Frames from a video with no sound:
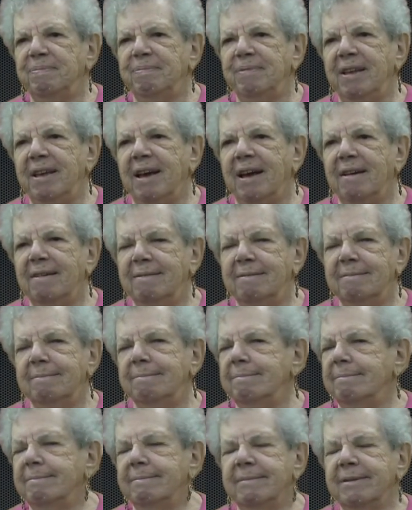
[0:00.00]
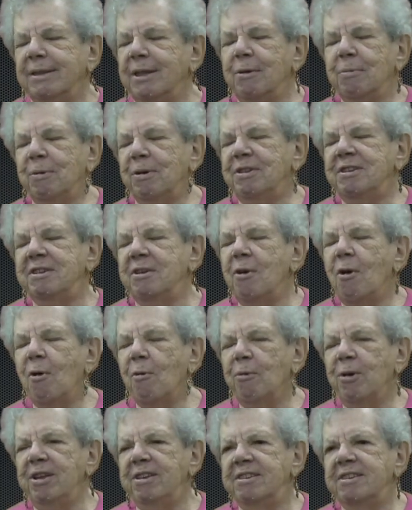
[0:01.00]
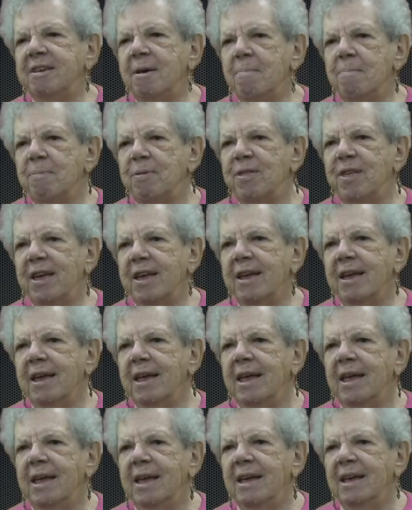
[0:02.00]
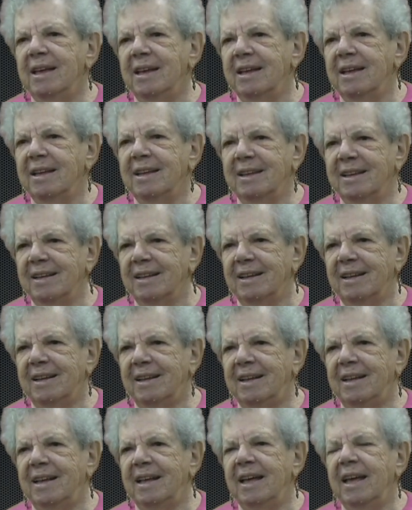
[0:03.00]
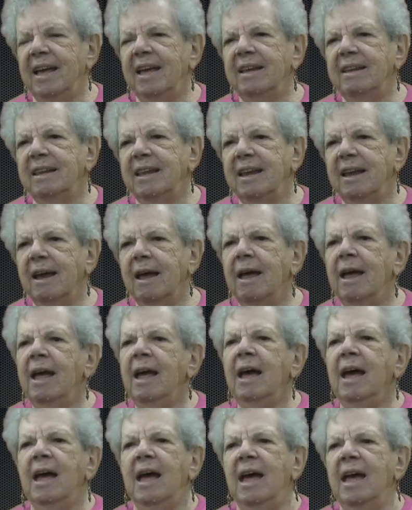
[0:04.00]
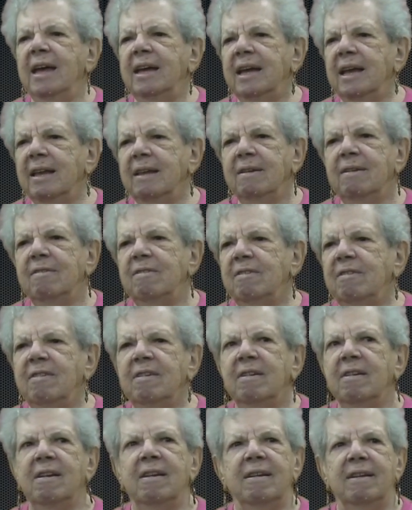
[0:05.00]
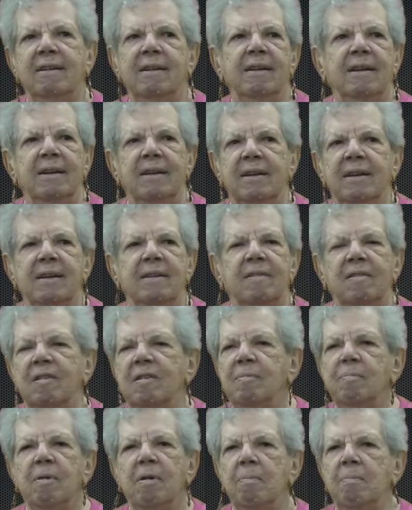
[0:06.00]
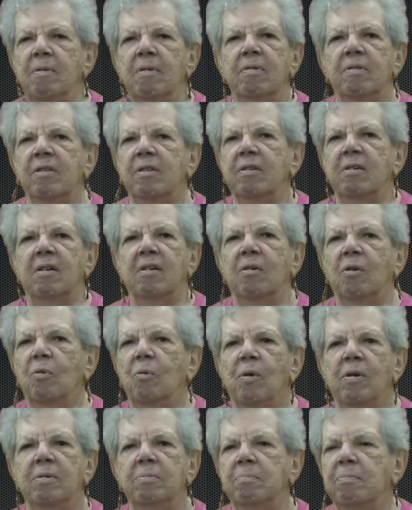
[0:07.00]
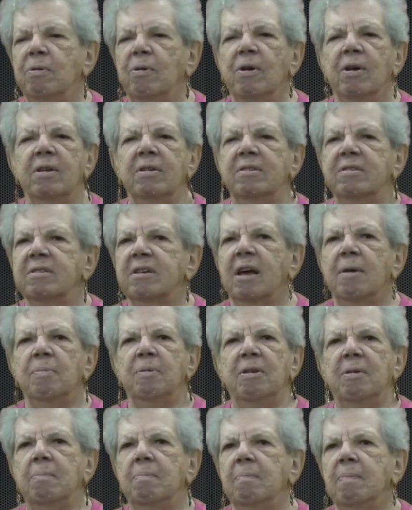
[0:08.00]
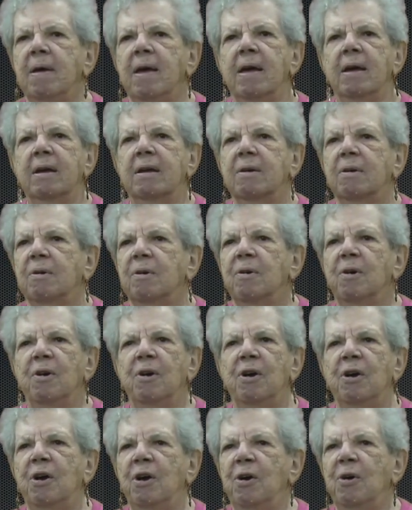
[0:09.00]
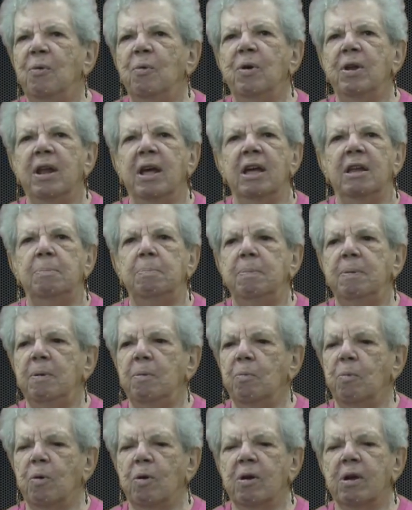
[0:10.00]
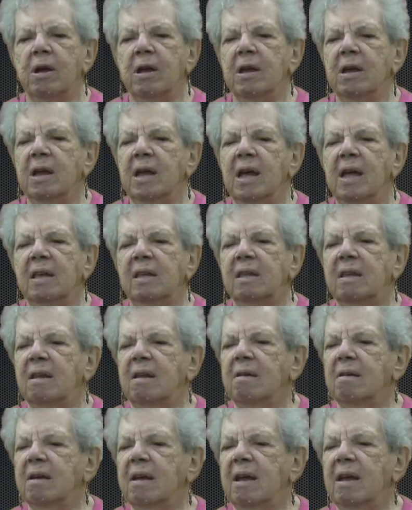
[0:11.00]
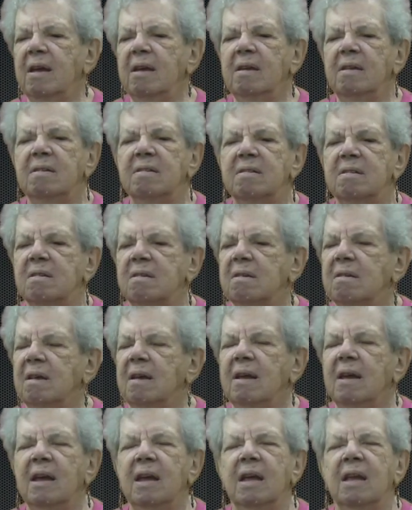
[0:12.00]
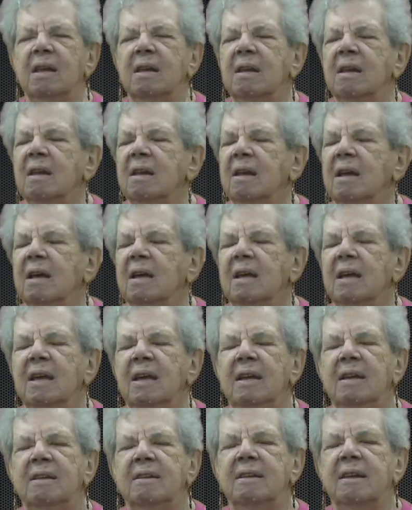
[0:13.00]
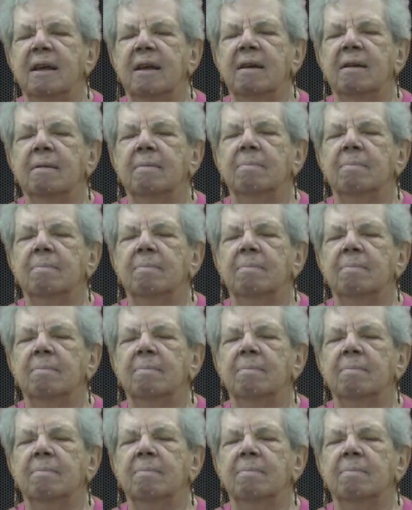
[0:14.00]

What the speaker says: Yeah, there was always something. And I can remember the one boss coming back when I'd be working at the case, and he'd say,